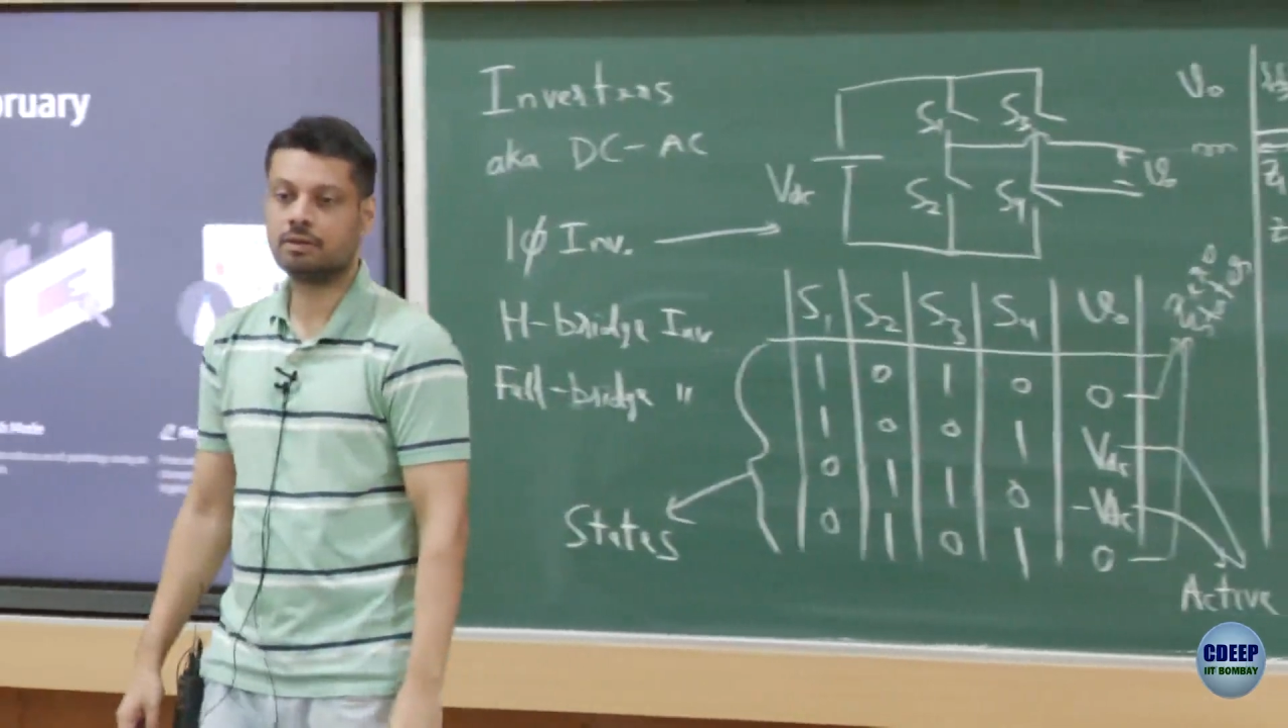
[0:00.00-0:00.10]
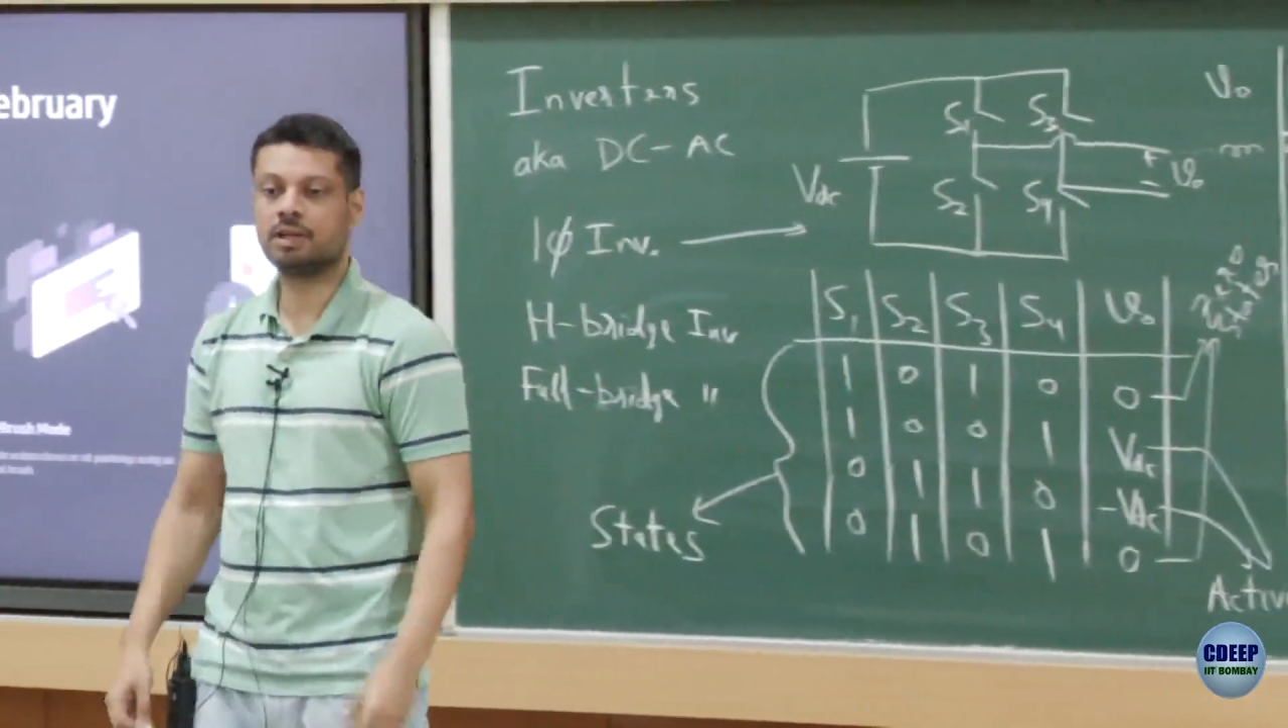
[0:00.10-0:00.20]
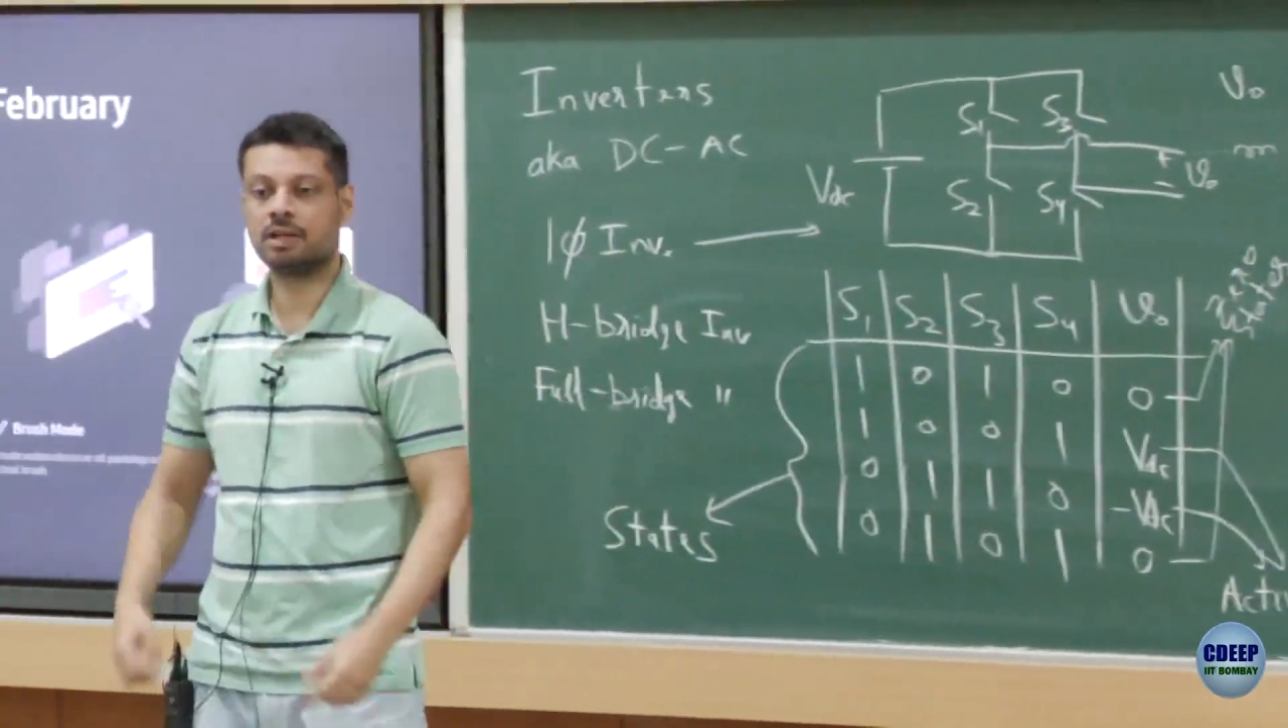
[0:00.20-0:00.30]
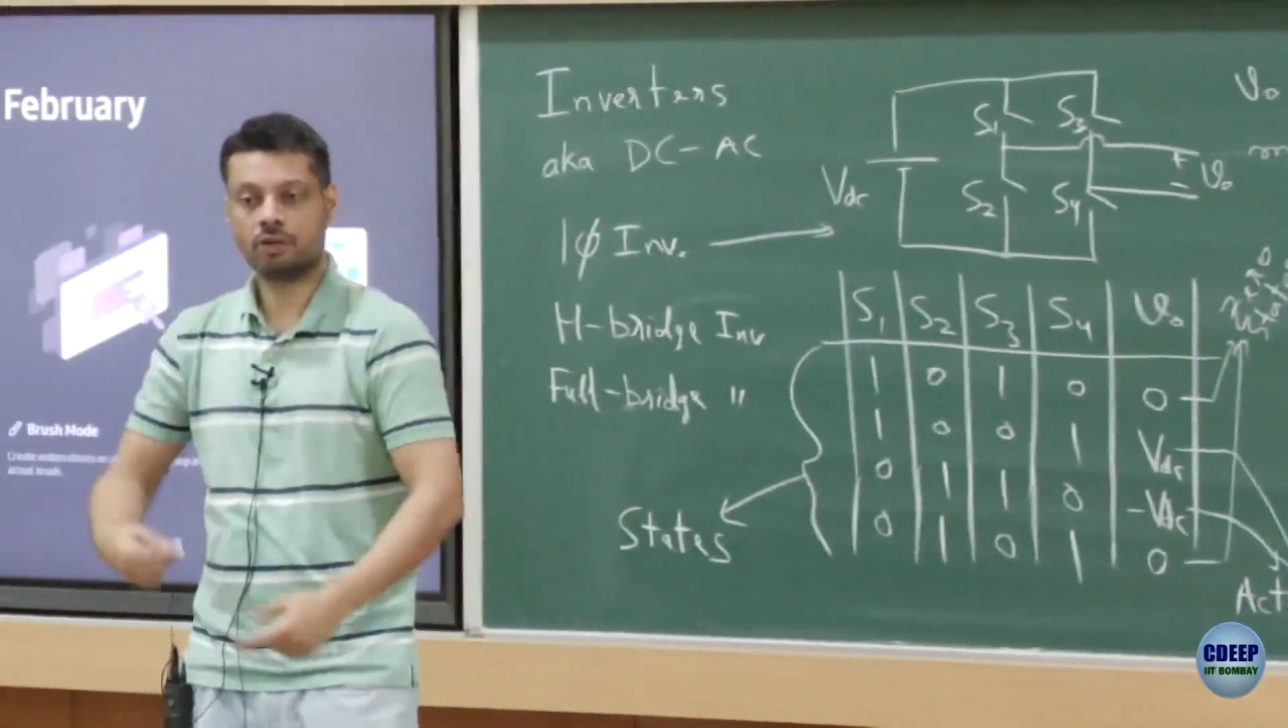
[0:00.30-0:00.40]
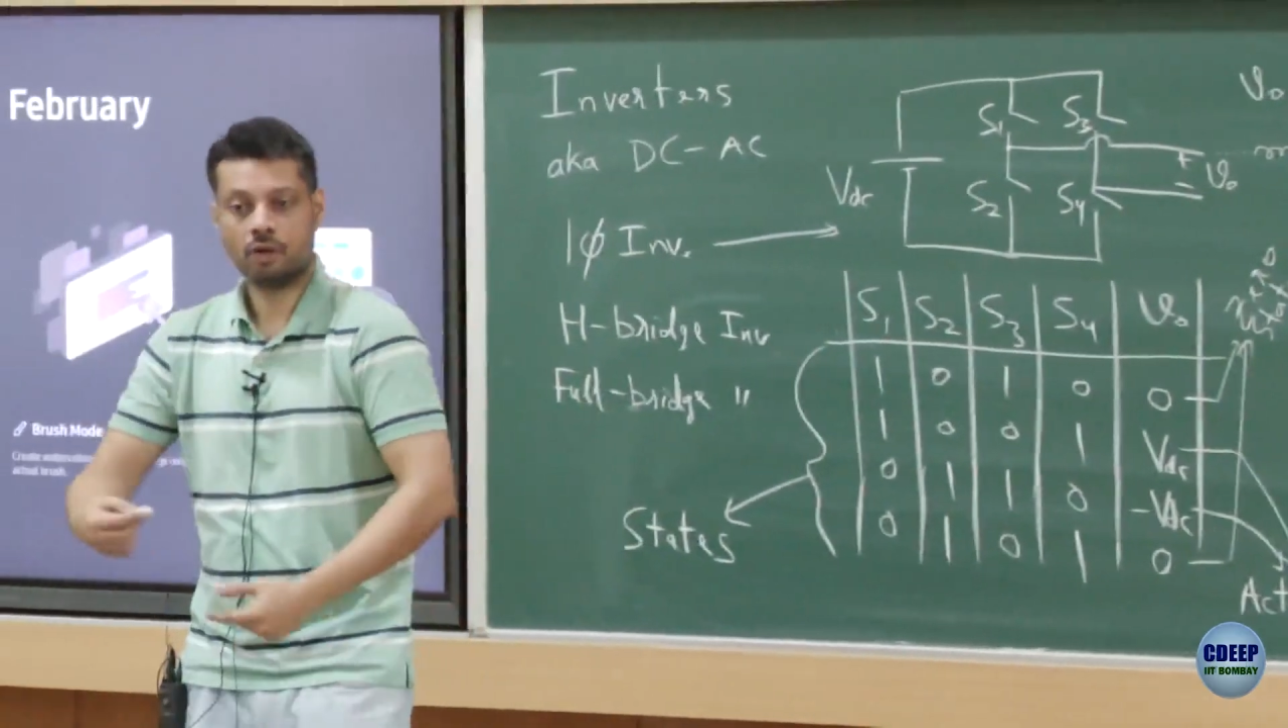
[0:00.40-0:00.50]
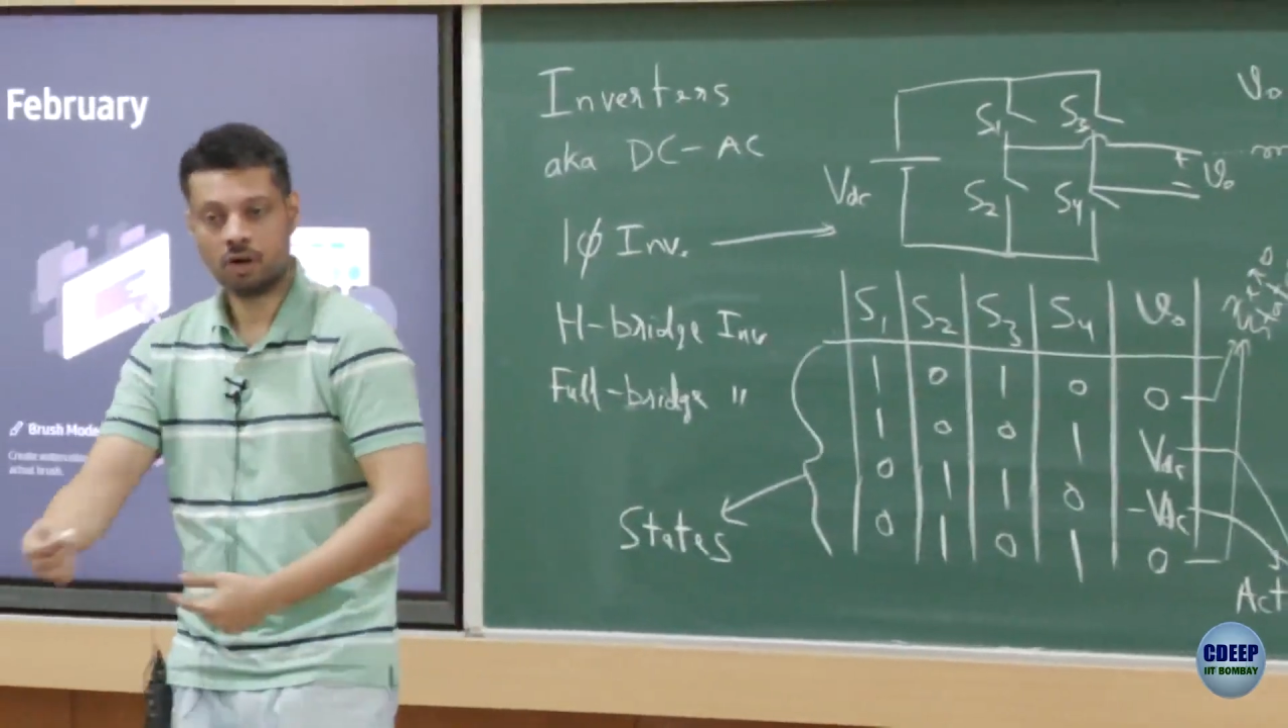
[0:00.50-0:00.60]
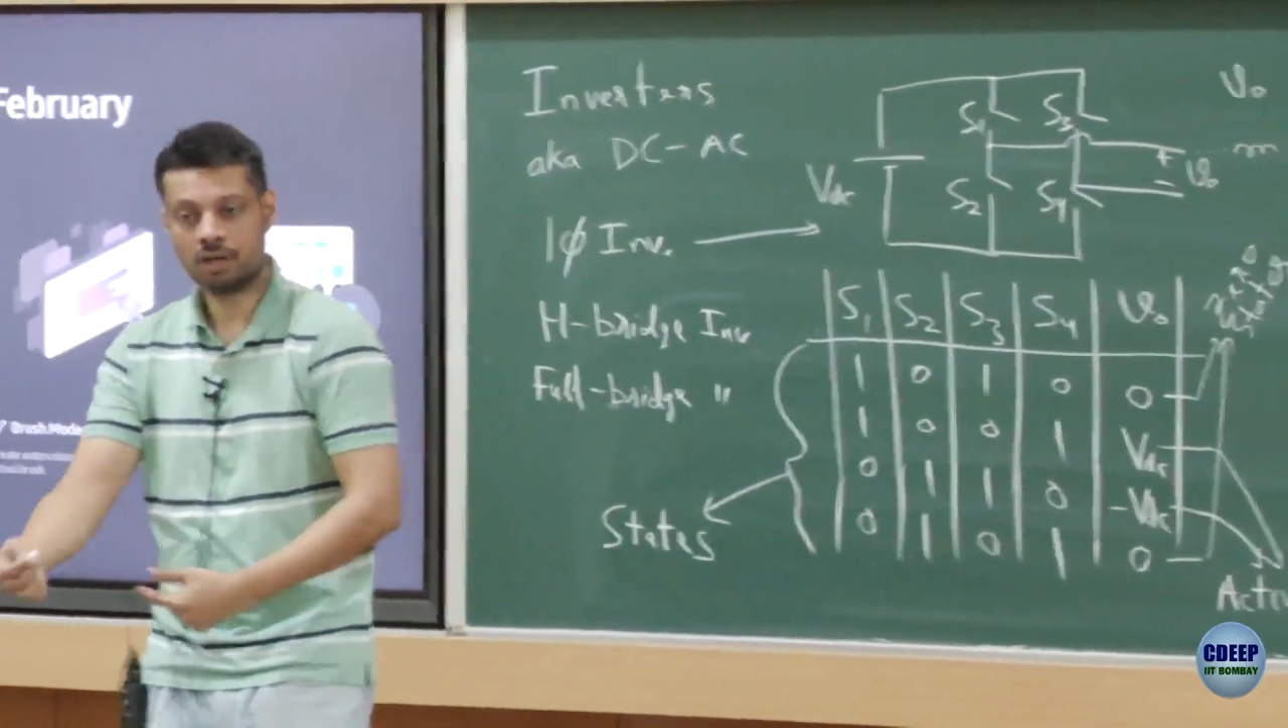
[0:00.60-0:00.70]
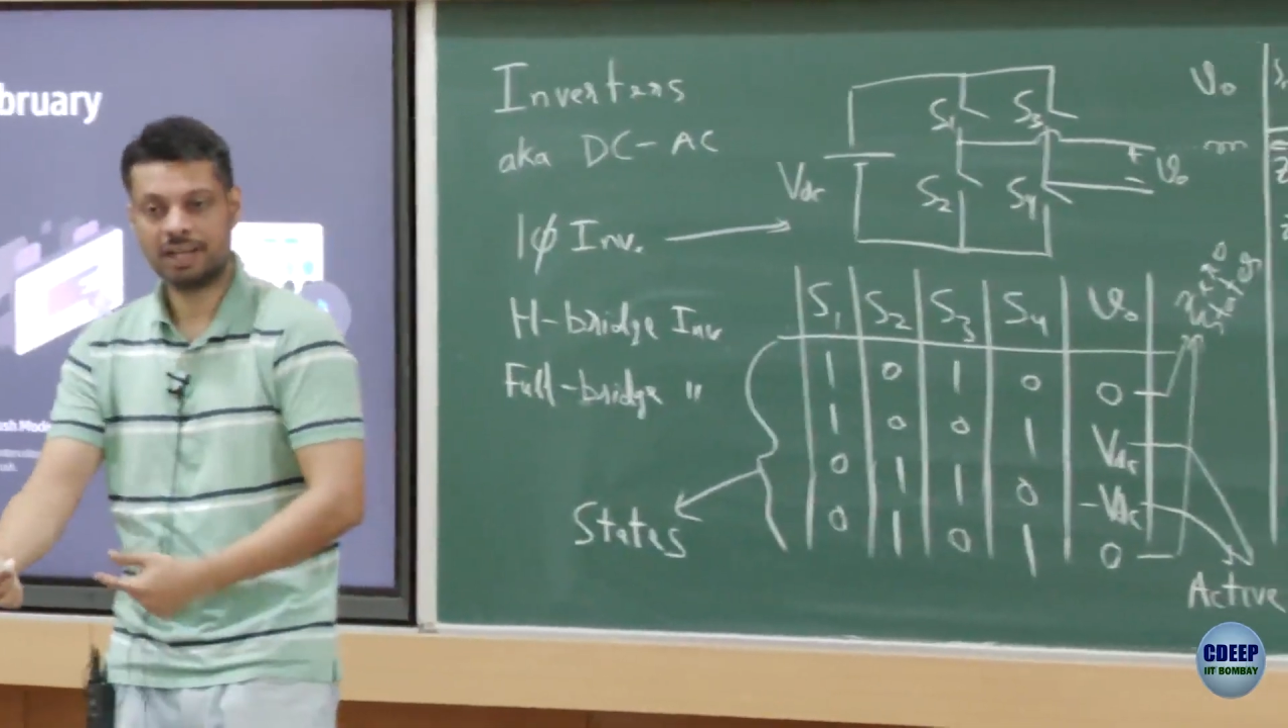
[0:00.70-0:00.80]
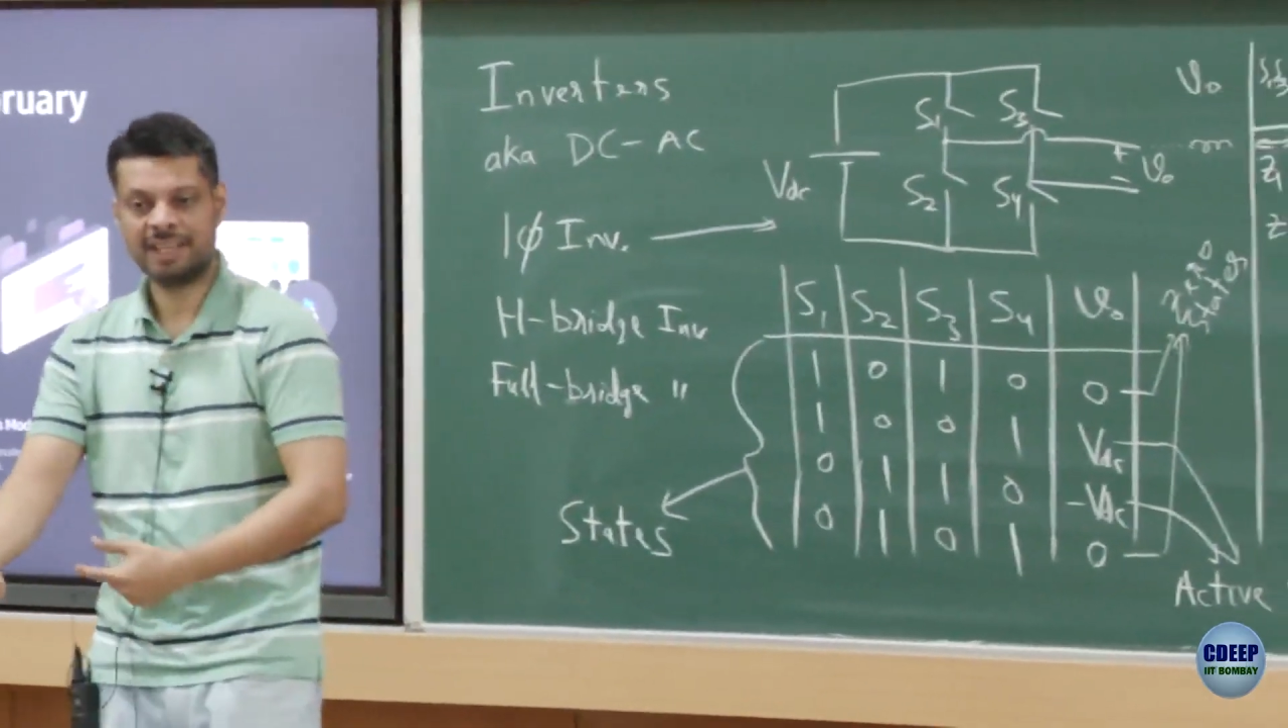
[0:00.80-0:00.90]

Turn on